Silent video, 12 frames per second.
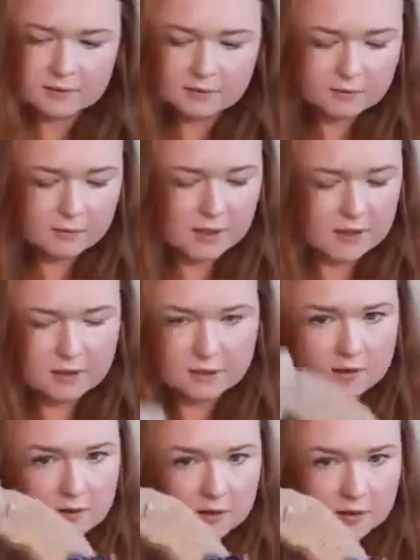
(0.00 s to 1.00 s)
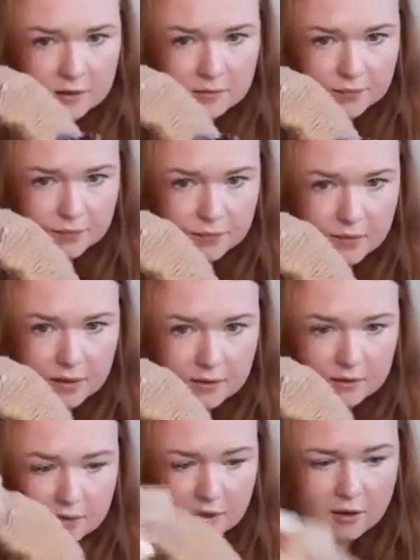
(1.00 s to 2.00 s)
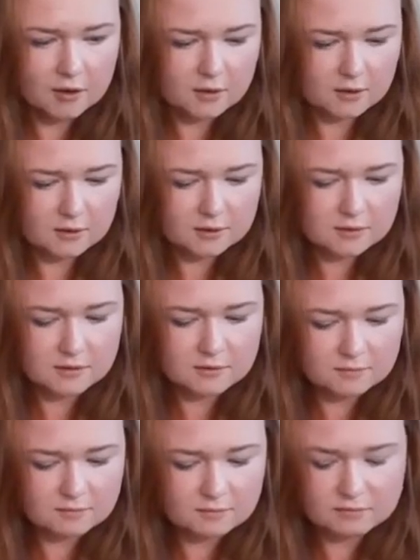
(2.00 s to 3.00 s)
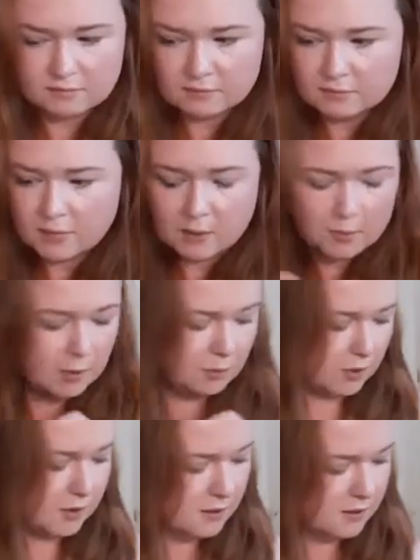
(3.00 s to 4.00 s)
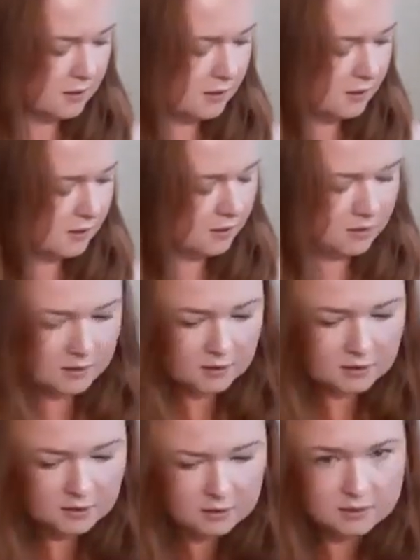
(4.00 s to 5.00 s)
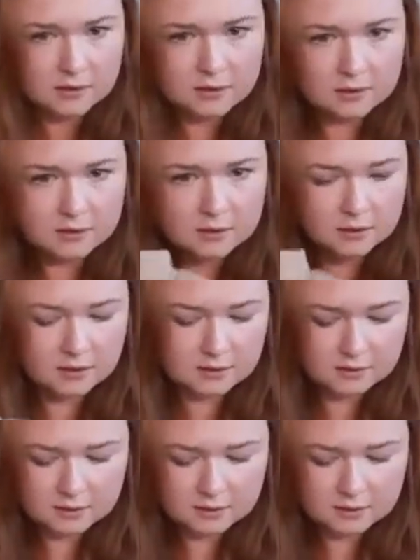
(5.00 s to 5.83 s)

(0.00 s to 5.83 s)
where the heart pom-pom was. Just going to